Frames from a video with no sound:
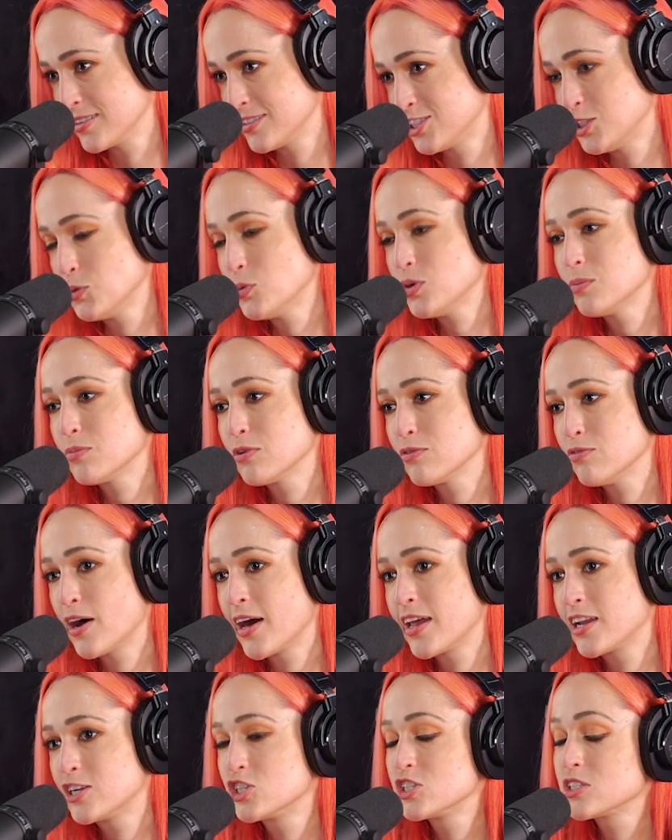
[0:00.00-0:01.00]
She wouldn't
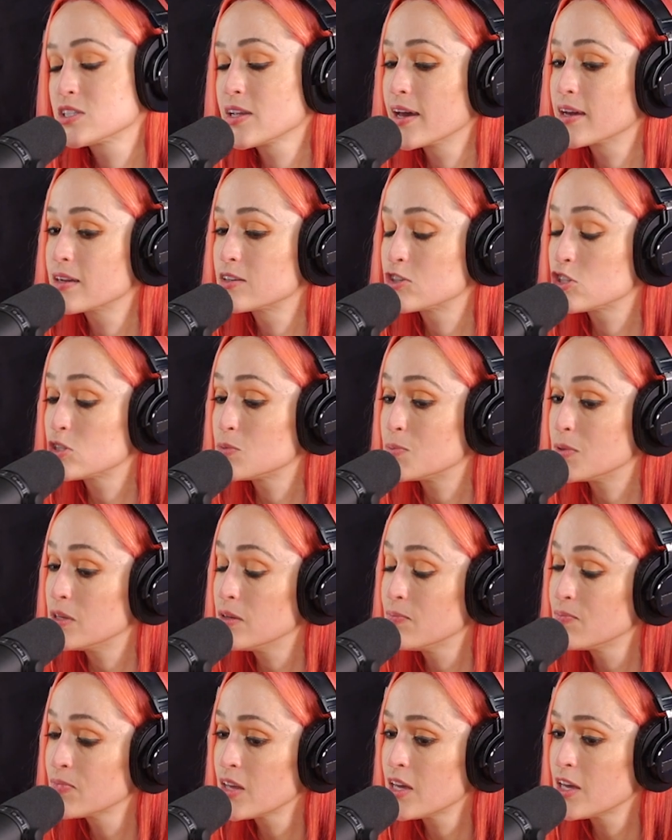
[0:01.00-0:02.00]
provide it. She's like, if
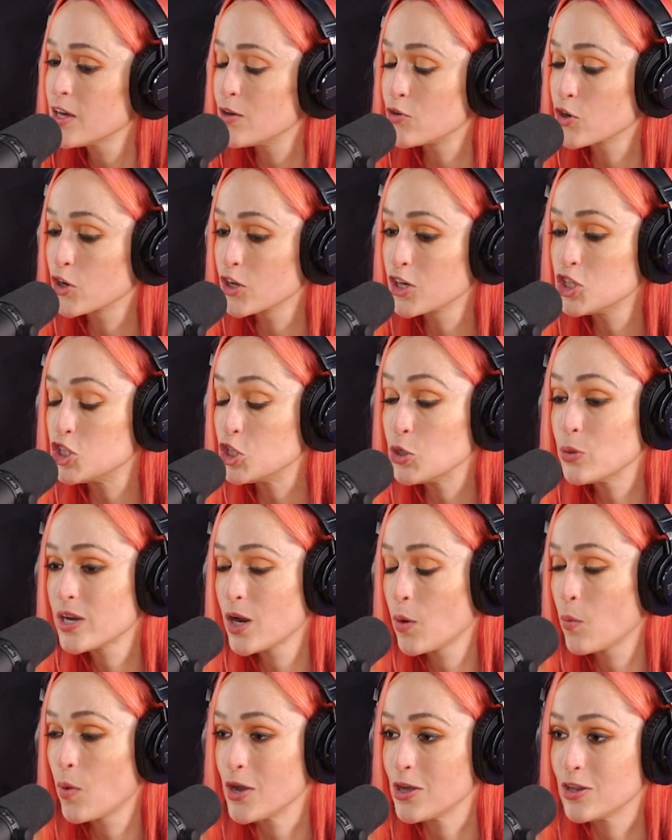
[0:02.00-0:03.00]
you're gonna do it,
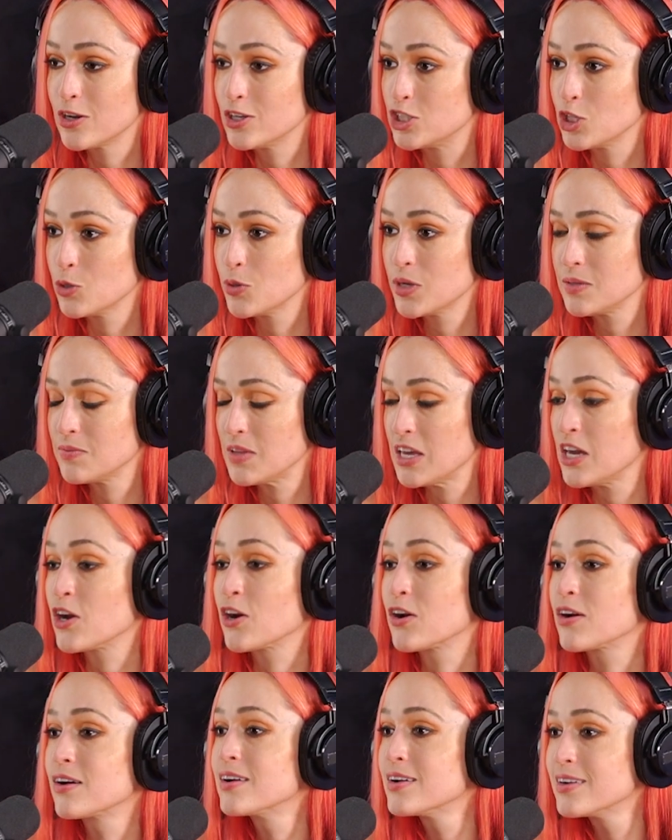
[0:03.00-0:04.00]
I want you to do it here.